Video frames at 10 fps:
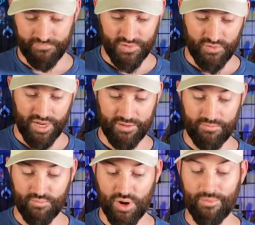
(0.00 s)
right?
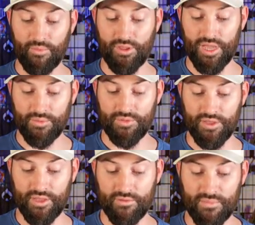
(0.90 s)
Probably, I would
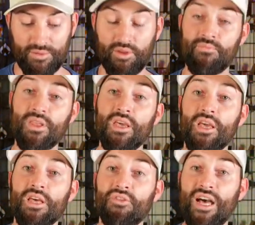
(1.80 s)
think, maybe.
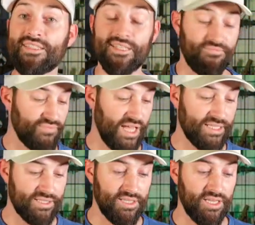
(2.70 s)
That's it.
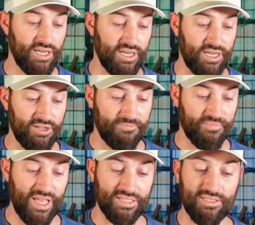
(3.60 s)
That's
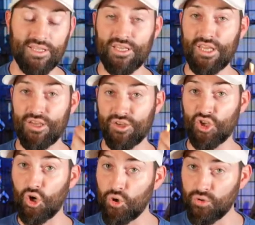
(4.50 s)
the
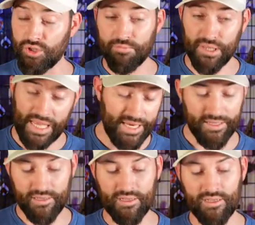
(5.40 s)

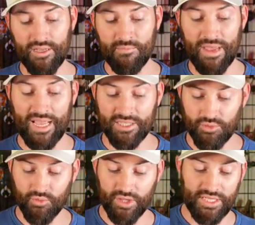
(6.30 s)
gold-plated
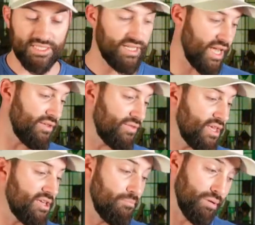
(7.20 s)
magazine release and
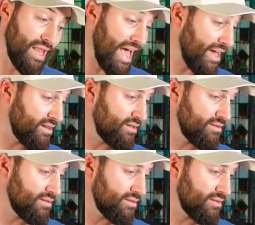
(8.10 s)
the black